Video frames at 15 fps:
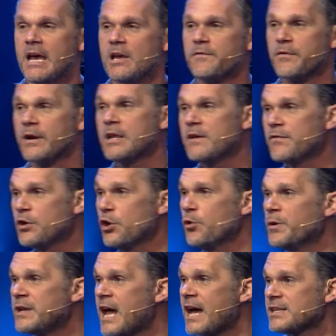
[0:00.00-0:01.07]
And for any of you who
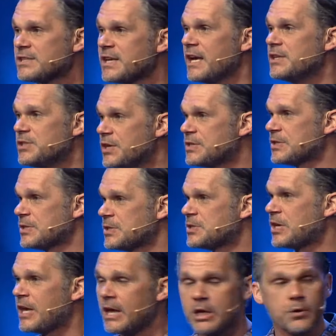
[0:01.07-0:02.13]
would not say Jesus
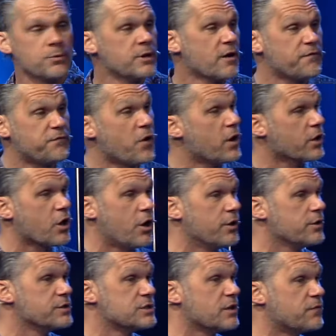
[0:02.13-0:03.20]
is King, you would not fa-
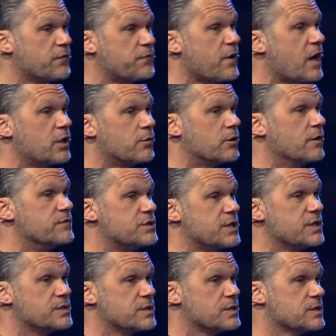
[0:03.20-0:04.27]
call yourself a follower of
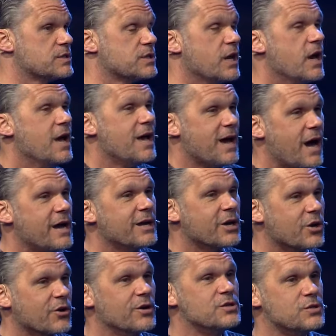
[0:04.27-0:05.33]
Jesus, I
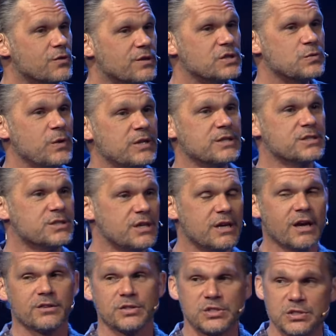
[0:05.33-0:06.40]
encourage you this week to
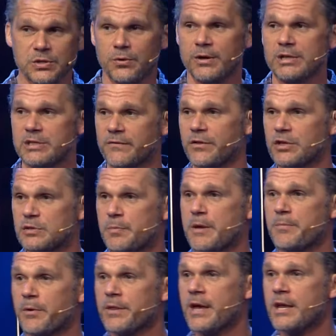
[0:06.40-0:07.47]
seek out the stories of those
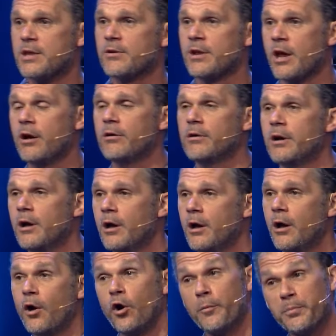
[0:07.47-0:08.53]
people that you know.
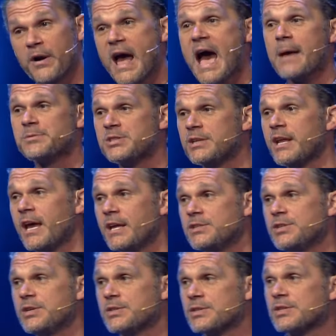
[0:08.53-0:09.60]
Or perhaps today,
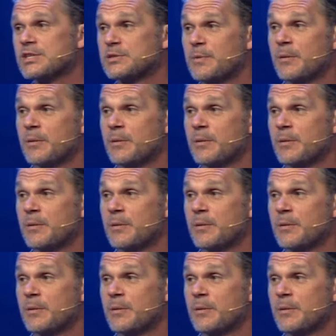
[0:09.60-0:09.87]
Jesus has